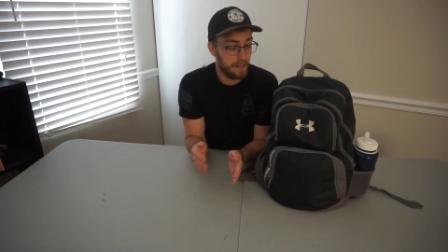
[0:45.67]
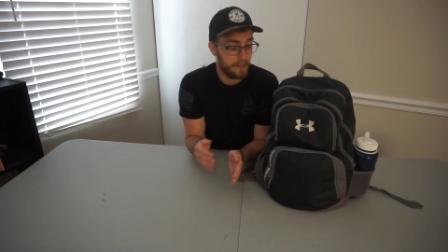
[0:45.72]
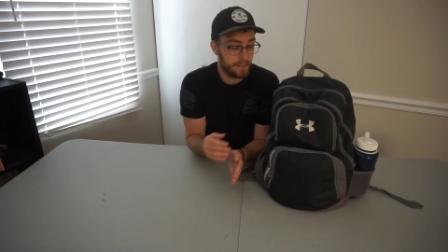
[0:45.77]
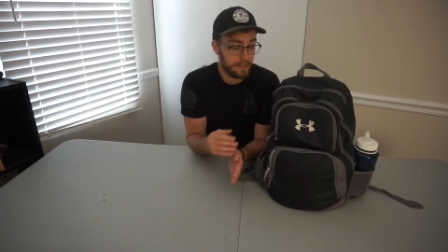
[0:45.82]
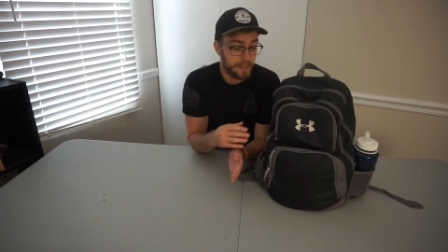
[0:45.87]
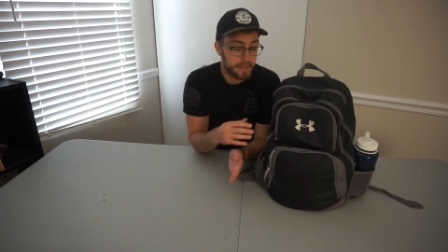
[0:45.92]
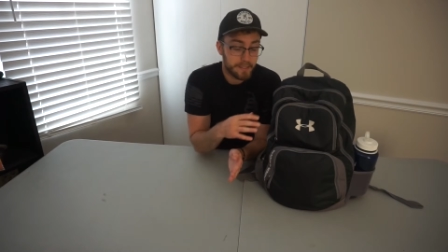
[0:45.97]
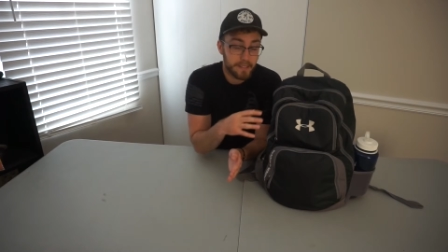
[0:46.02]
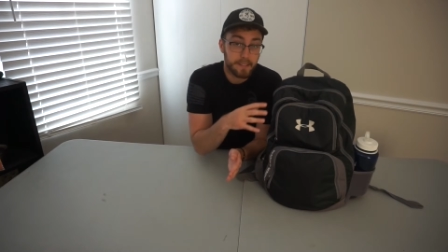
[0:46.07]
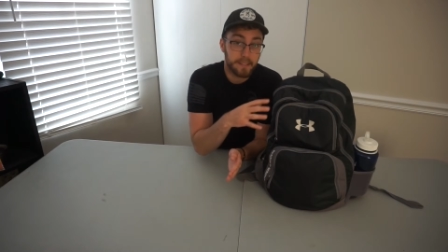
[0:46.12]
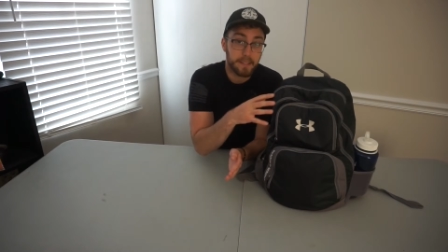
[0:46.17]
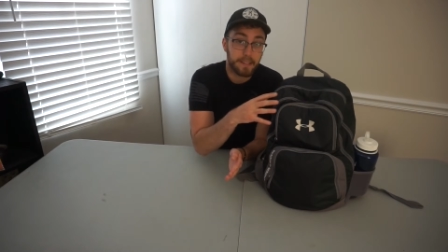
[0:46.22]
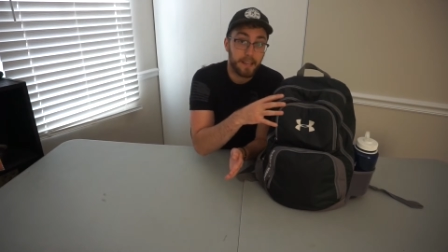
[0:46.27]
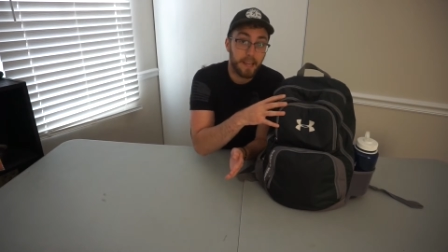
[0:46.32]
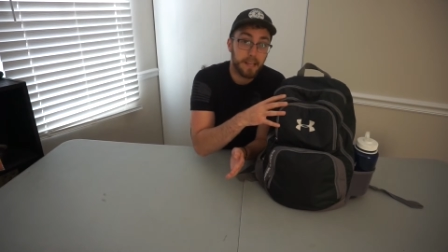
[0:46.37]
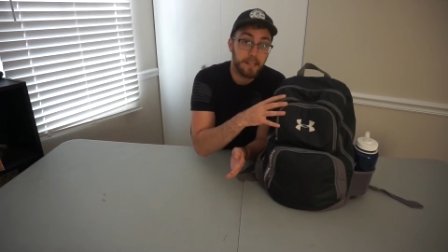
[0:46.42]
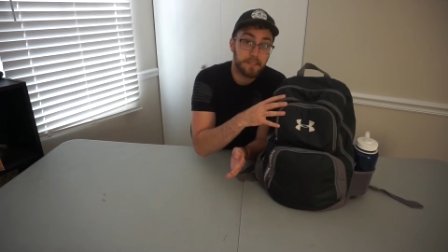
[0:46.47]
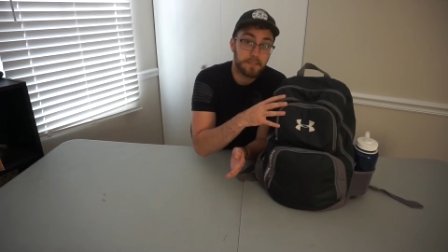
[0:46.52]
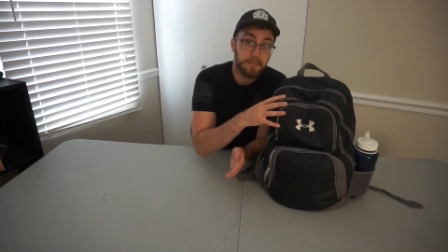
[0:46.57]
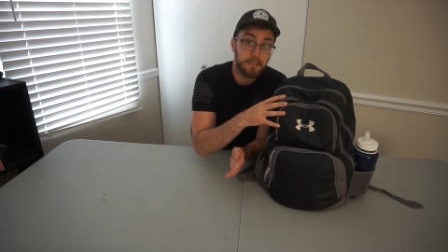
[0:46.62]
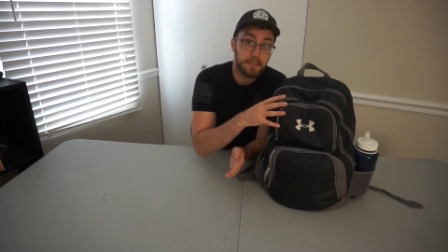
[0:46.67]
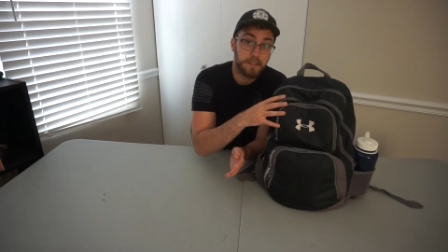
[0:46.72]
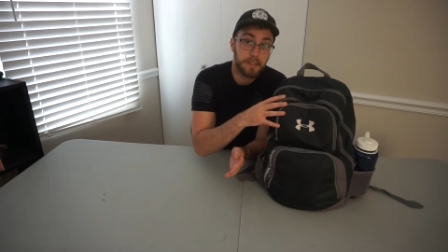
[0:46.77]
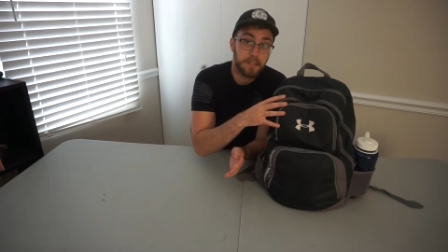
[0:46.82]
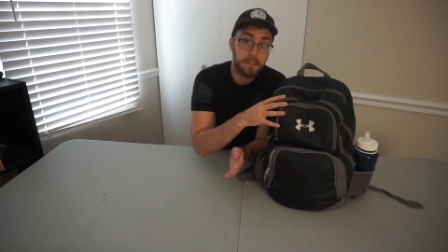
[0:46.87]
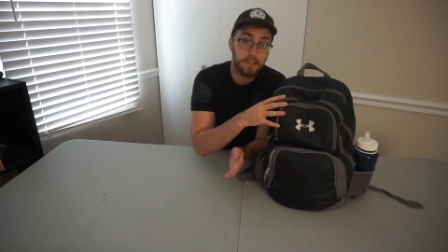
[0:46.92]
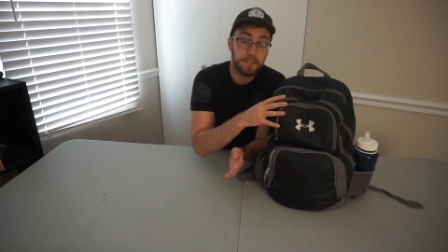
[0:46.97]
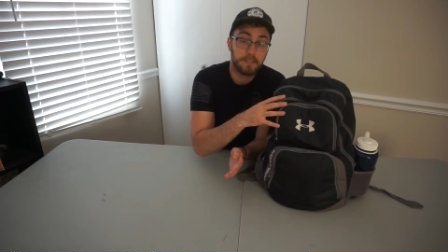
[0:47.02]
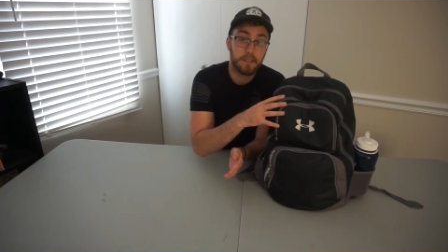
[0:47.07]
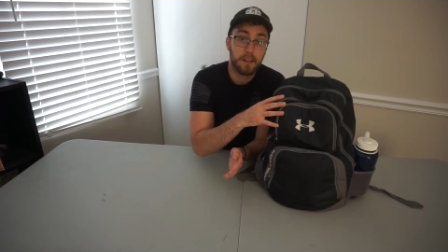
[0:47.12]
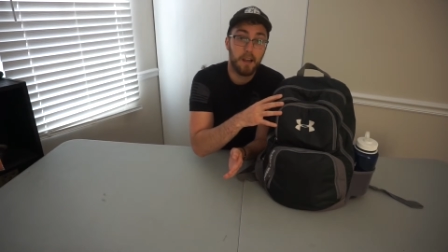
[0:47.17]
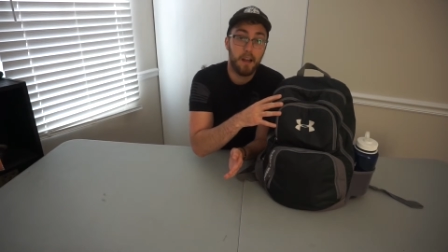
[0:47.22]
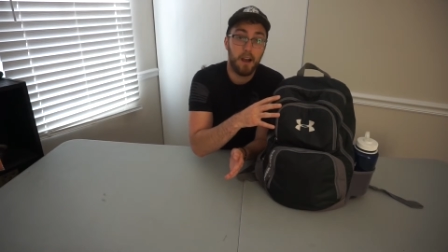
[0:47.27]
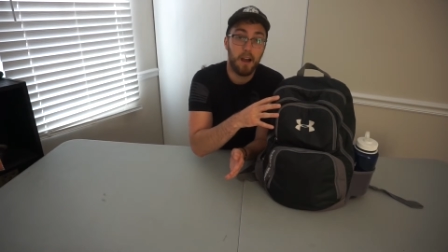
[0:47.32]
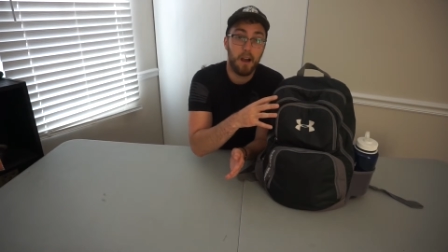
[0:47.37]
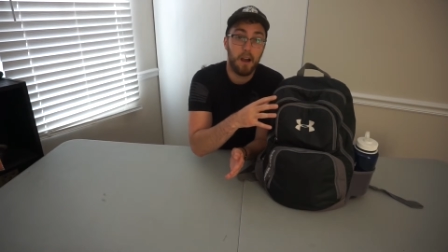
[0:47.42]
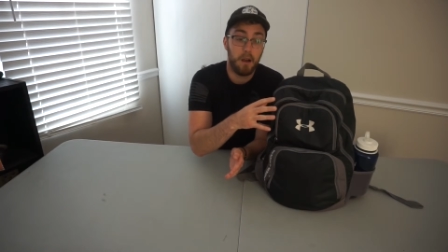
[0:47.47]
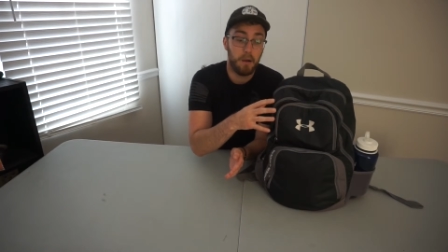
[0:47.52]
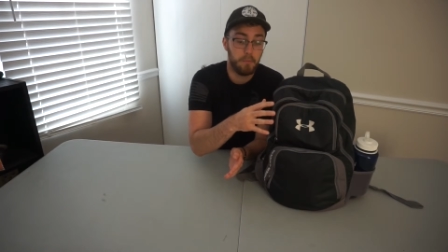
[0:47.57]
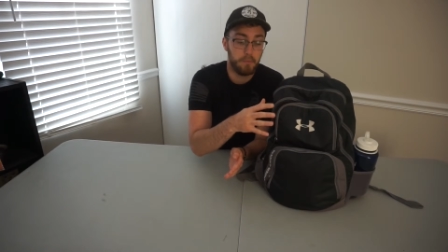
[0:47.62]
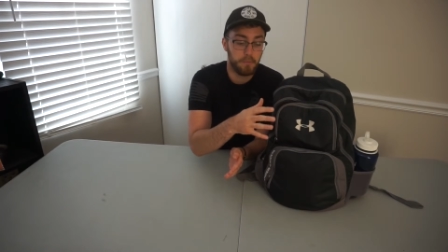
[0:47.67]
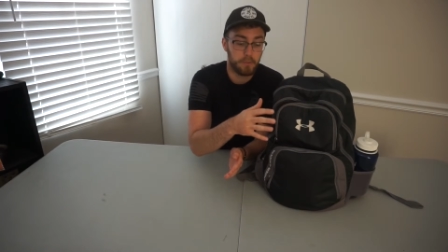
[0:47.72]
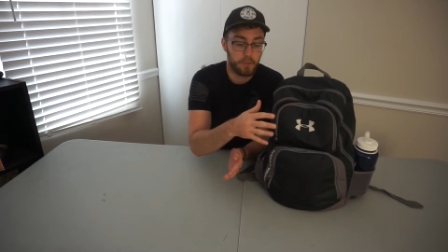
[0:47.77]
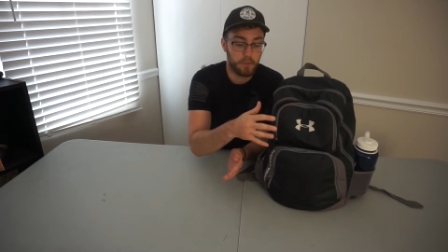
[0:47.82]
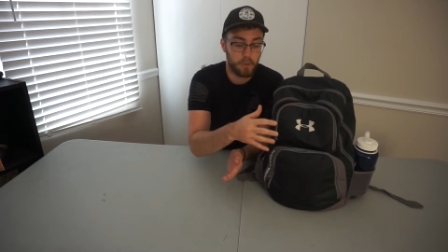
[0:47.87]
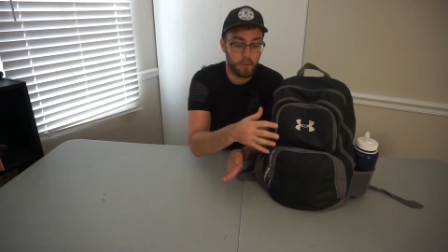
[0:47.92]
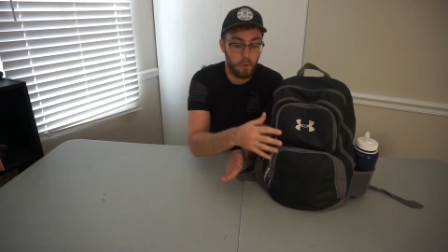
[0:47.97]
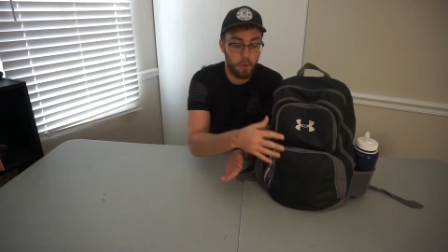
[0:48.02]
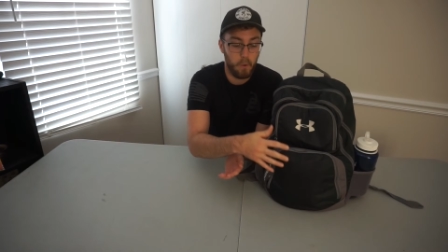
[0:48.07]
That's not the case for this. So the